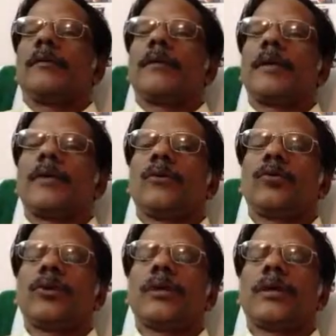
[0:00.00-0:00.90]
Now
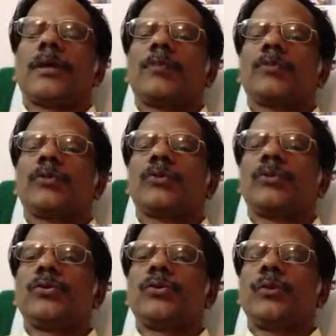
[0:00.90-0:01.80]
we come
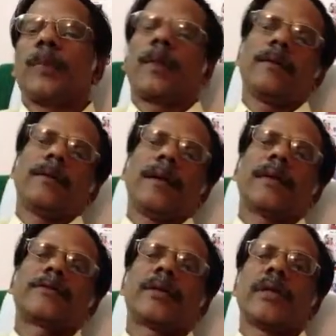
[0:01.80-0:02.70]
to an
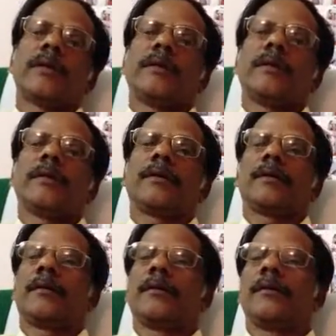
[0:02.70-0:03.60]

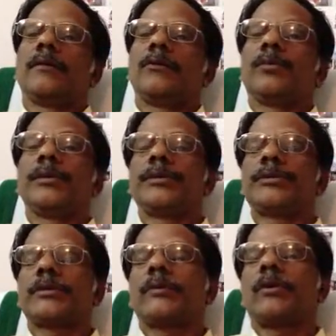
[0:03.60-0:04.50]
exciting
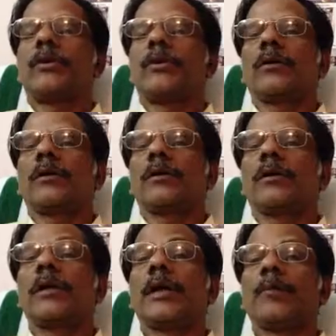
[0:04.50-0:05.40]
Upanishad called
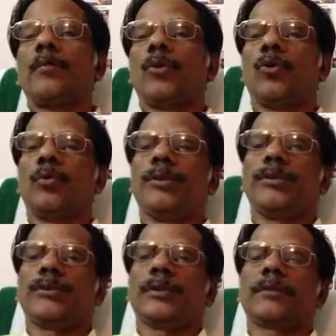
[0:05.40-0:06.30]
GARBHA
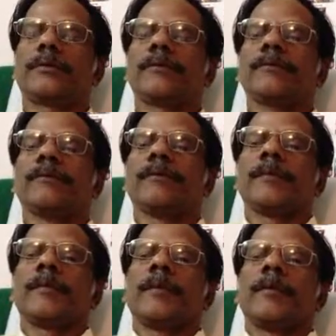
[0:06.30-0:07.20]
Upanishad.
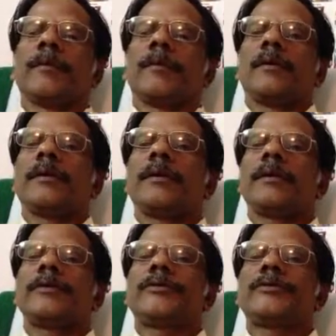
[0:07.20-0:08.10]
It
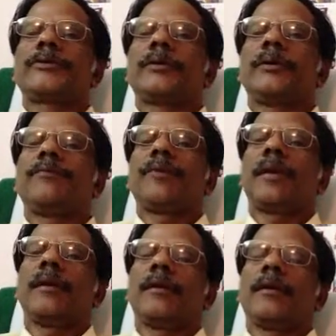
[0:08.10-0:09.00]
is
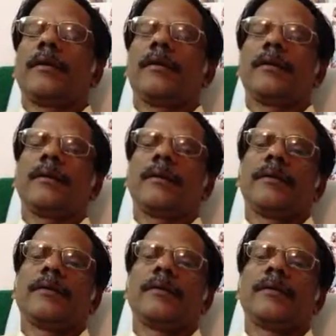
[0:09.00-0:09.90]
different
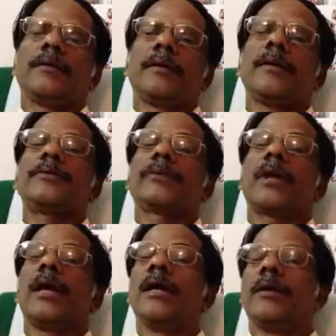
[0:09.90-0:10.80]
in its
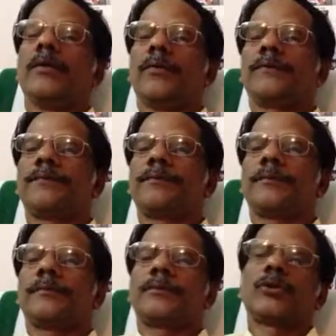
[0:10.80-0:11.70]
line of
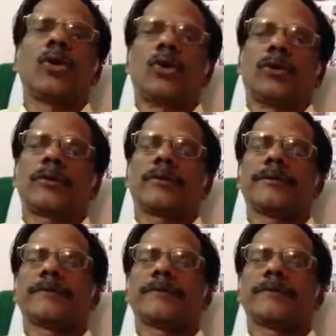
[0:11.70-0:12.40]
thought.